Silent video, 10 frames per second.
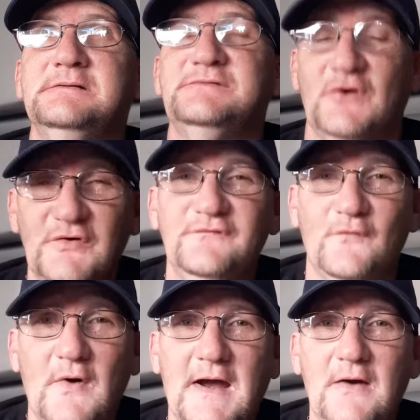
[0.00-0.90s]

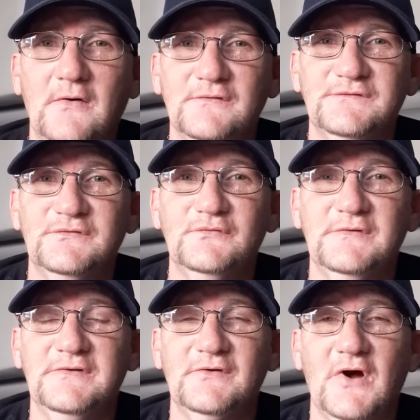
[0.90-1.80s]
34 hours, do
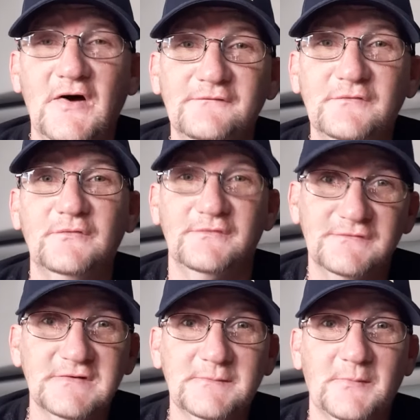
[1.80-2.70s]
either off duty or
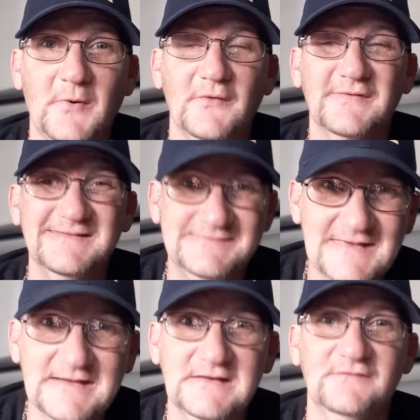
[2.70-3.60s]
sleep or birth
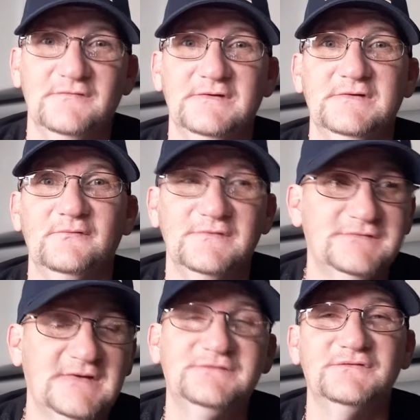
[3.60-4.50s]
consecutively to
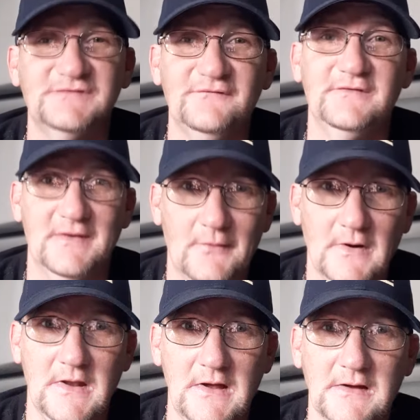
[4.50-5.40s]
reset your 70 hour
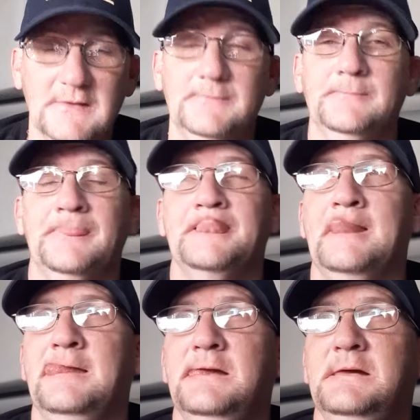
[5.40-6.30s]
clock.
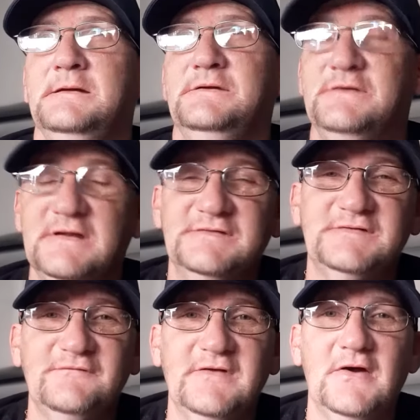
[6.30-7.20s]
You get a
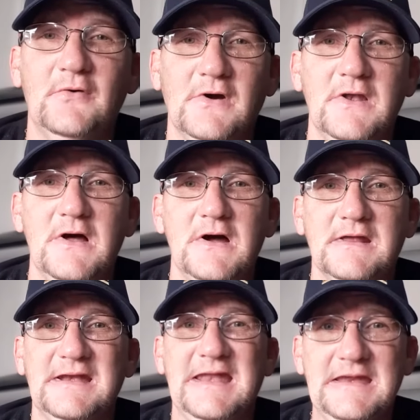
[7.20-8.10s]
70 hour clock
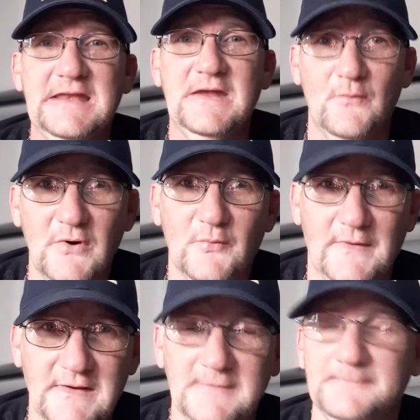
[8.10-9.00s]
in an 8 day work week.